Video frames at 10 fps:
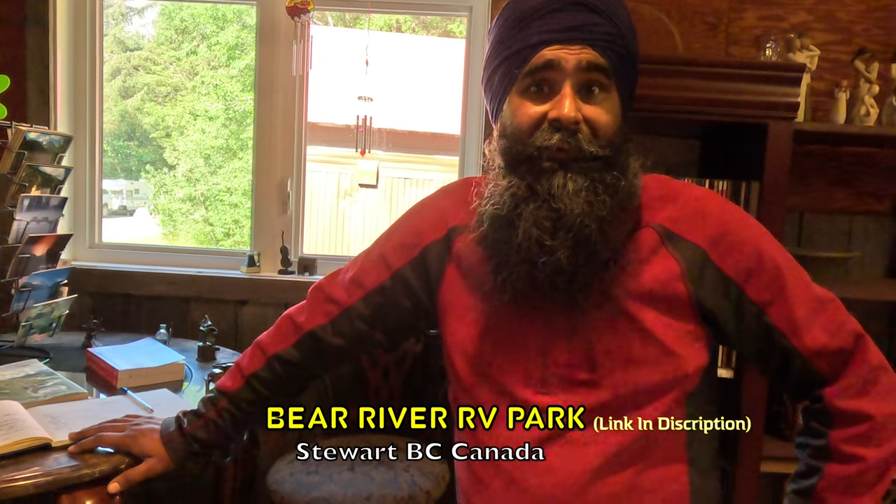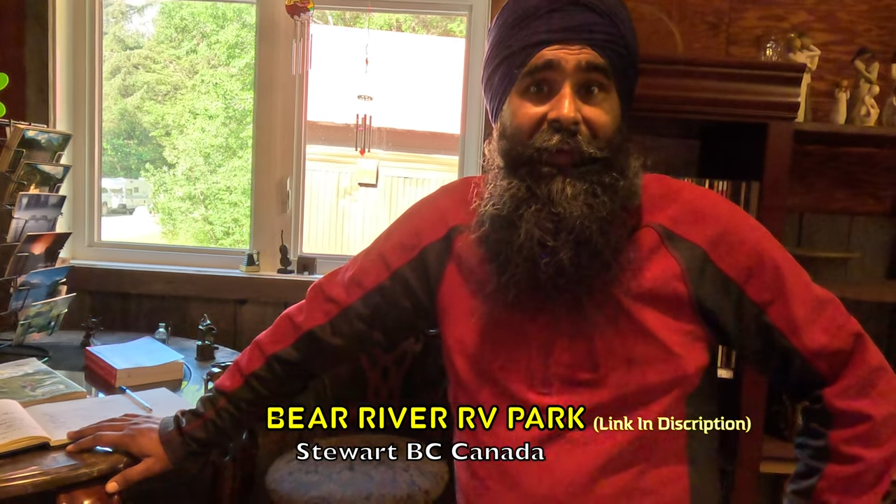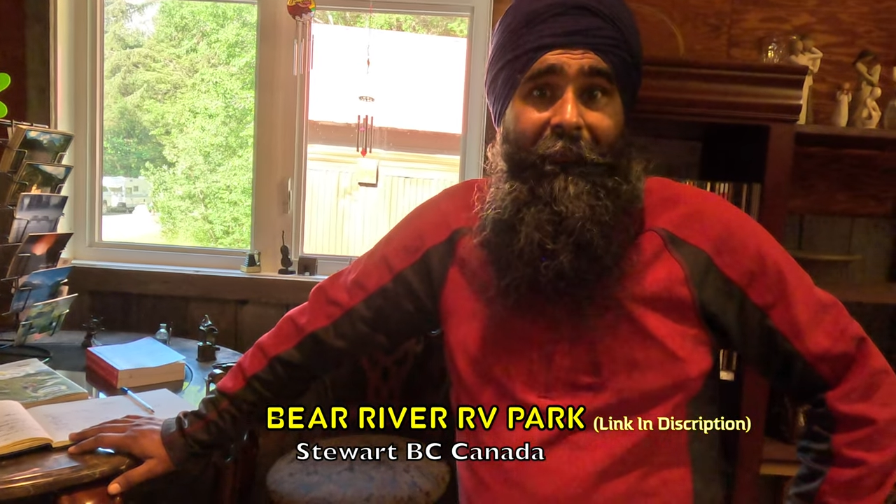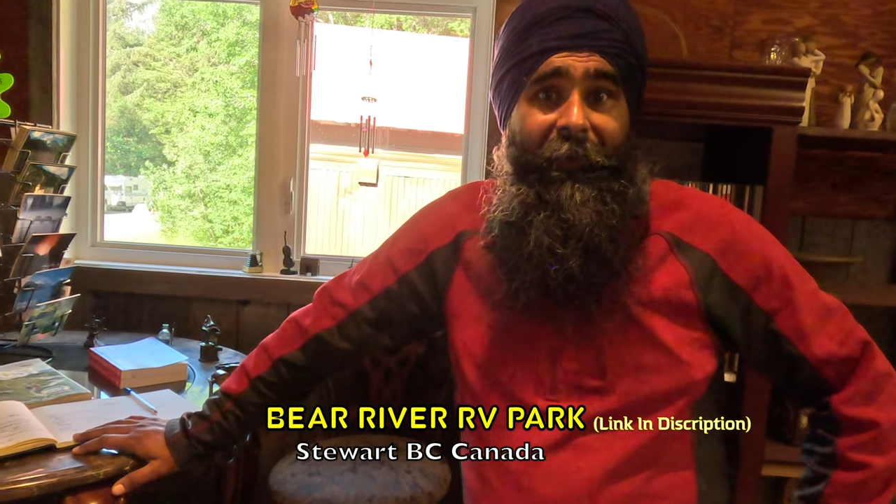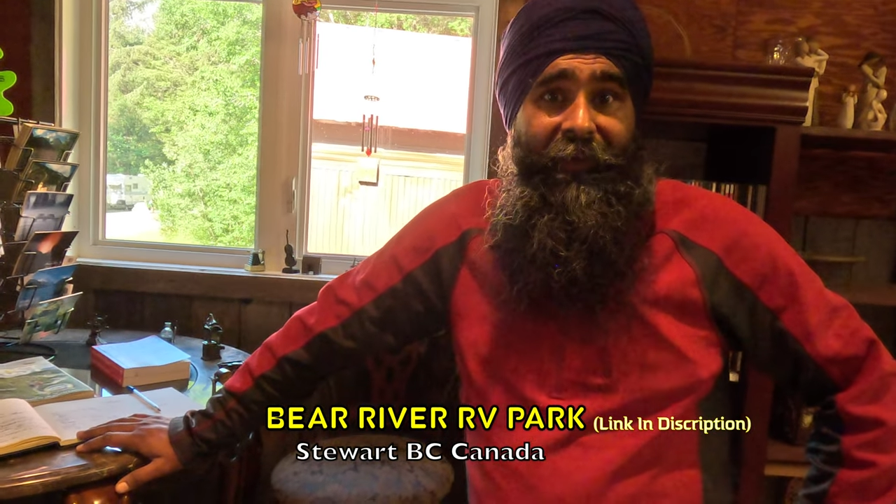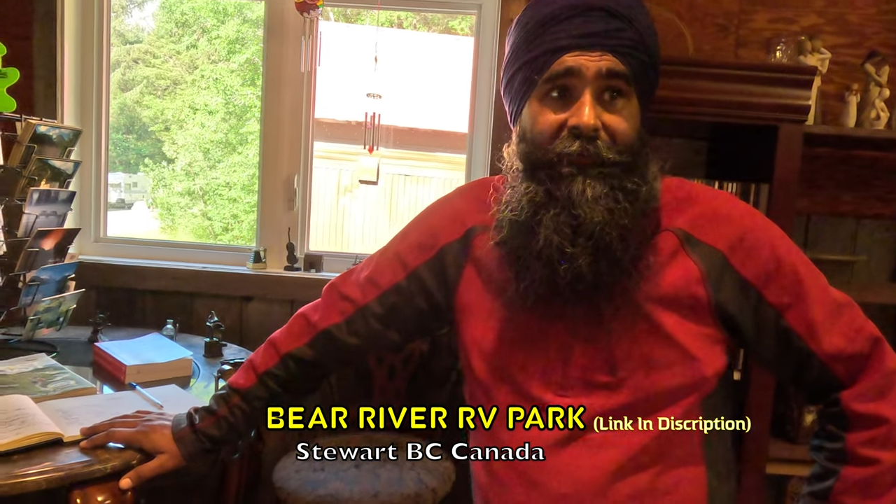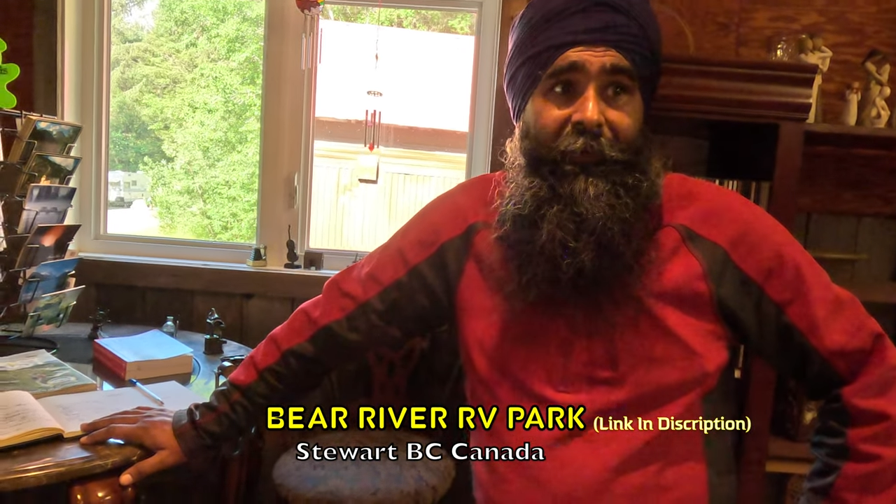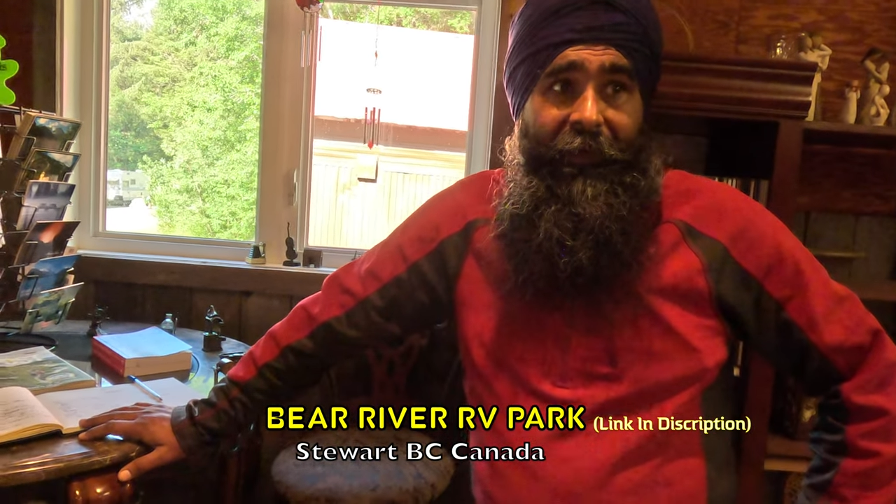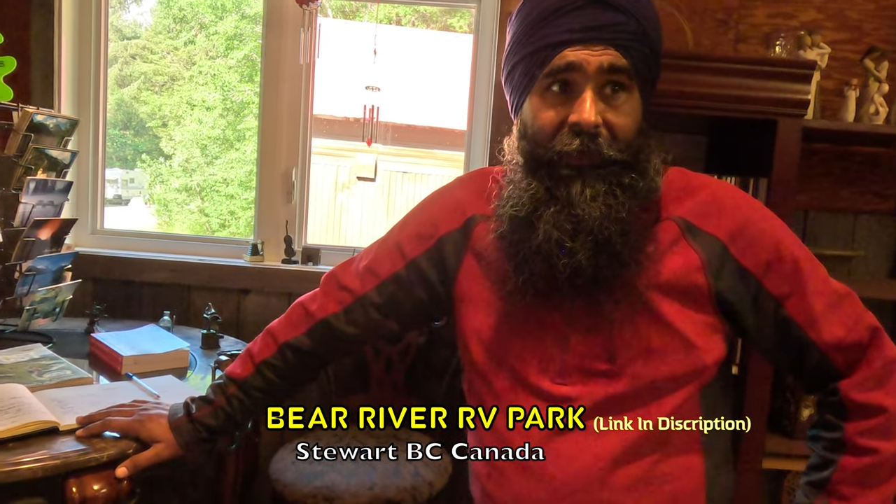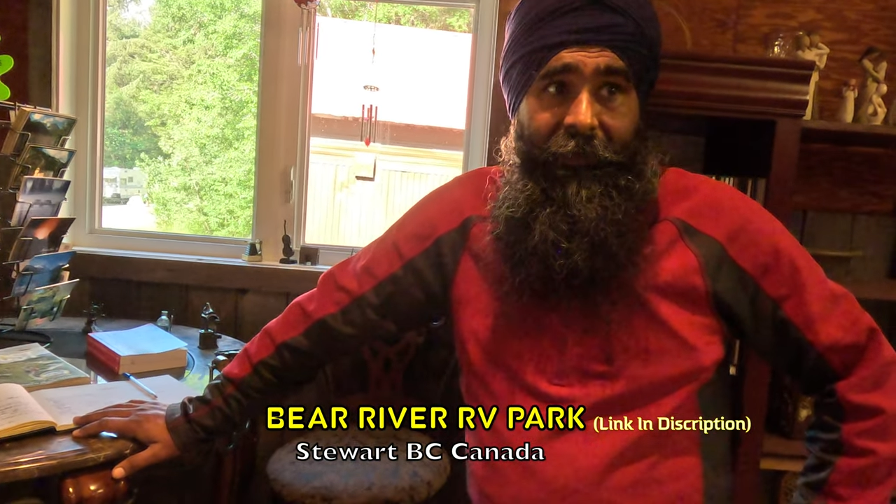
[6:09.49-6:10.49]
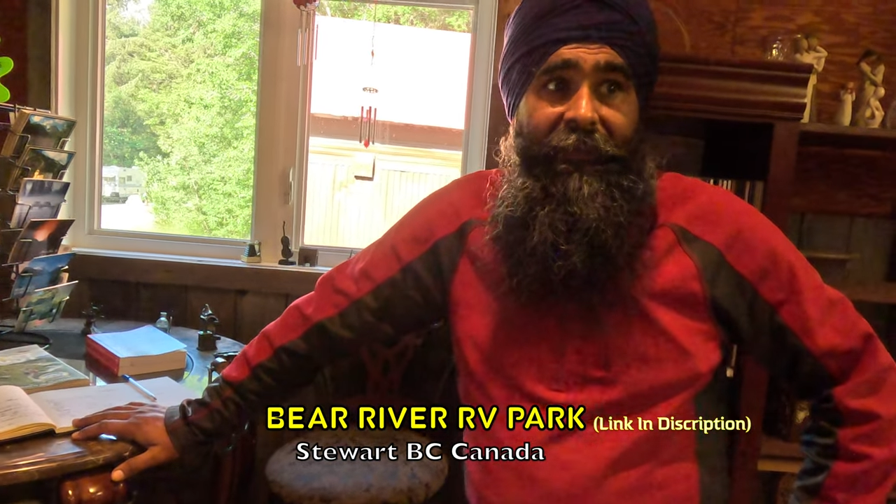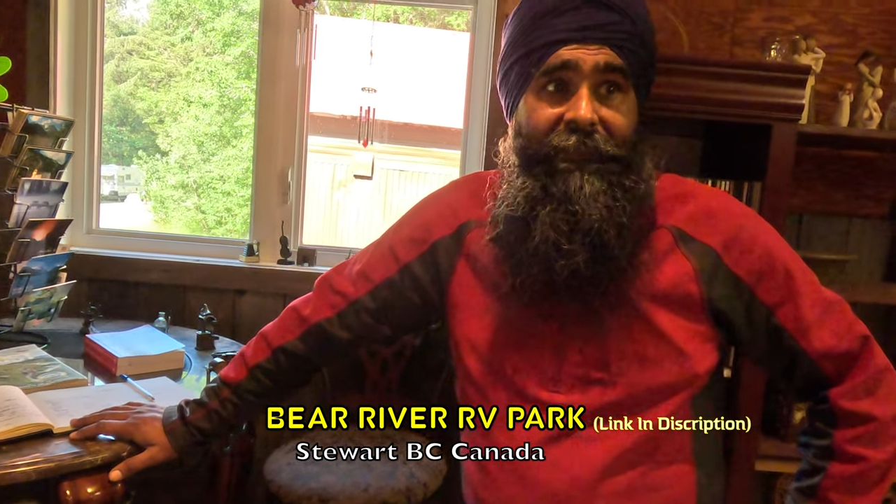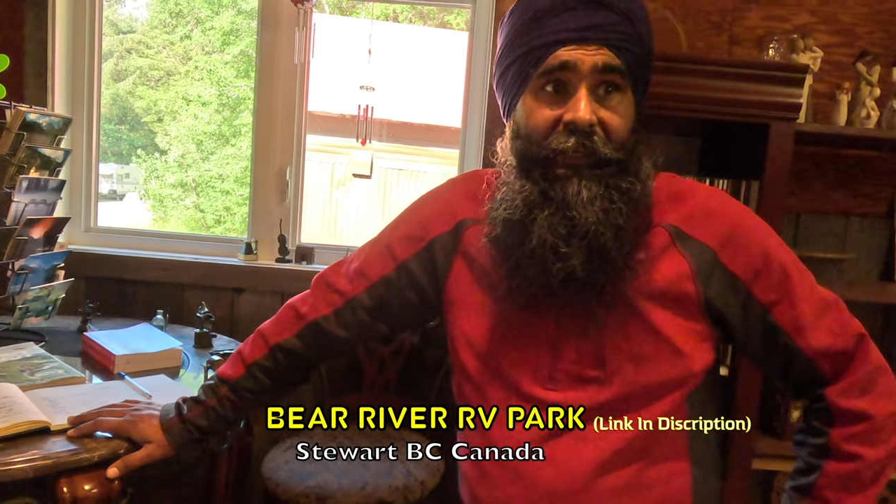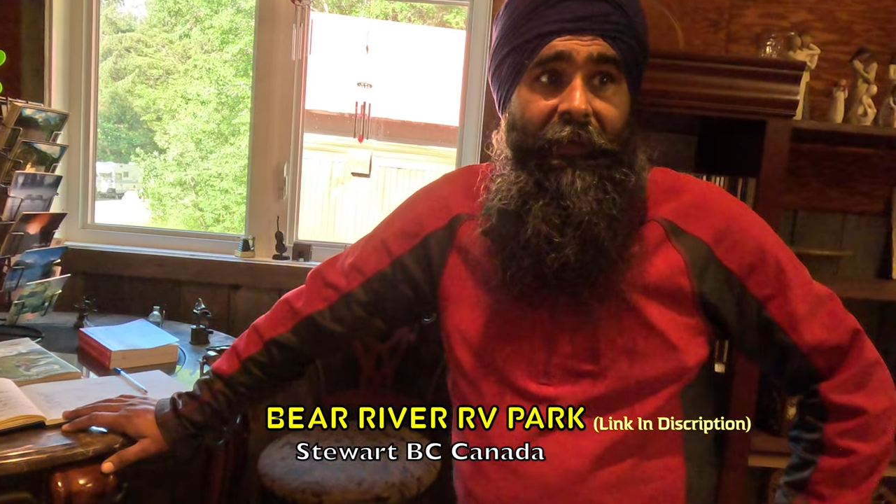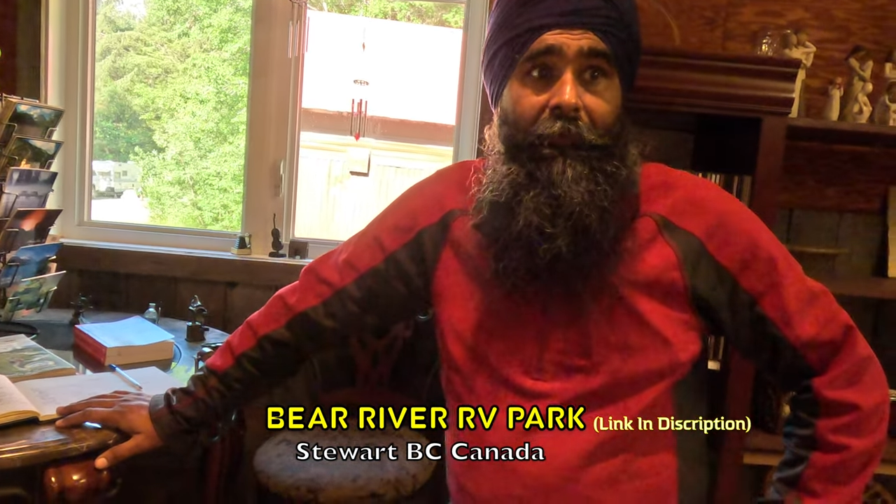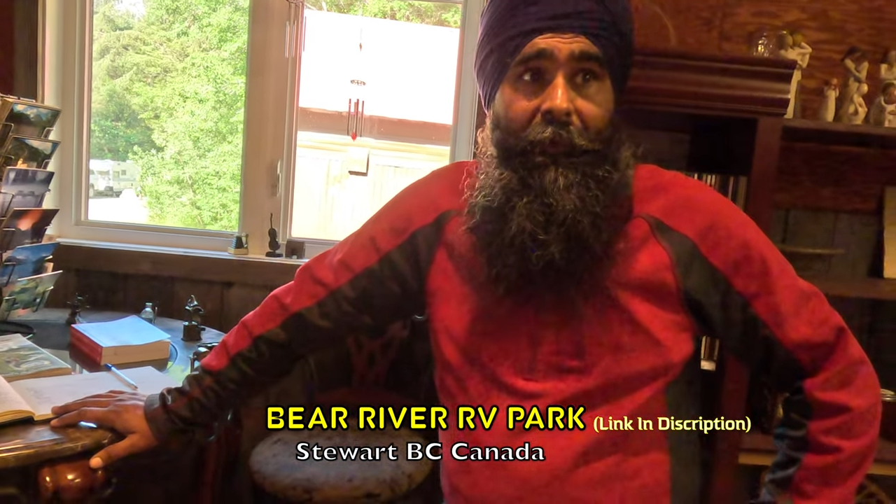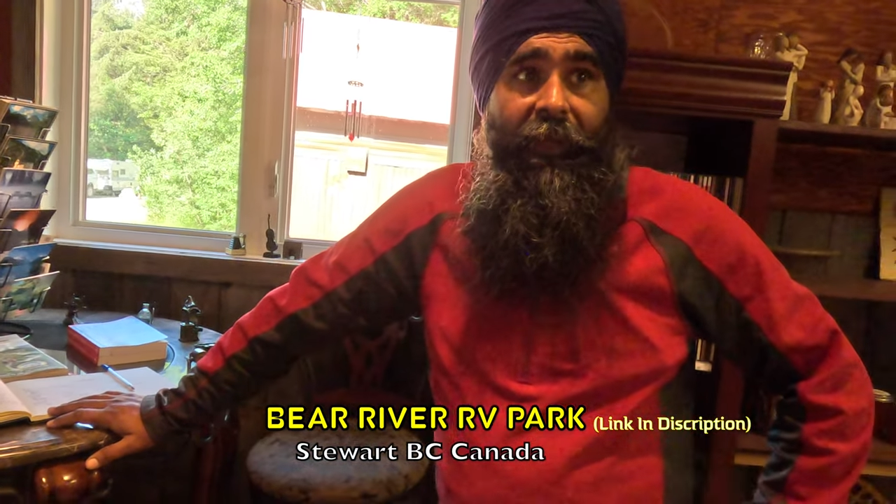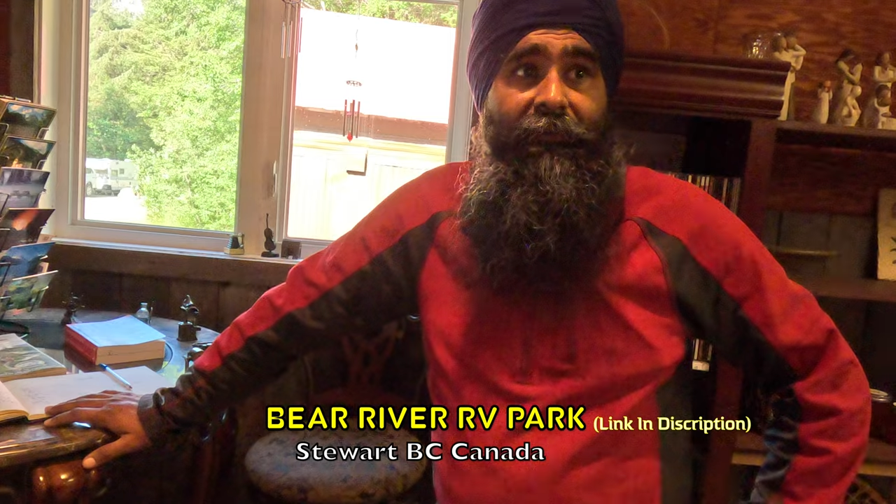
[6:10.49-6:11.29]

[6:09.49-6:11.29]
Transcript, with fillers: a bear spray at least and be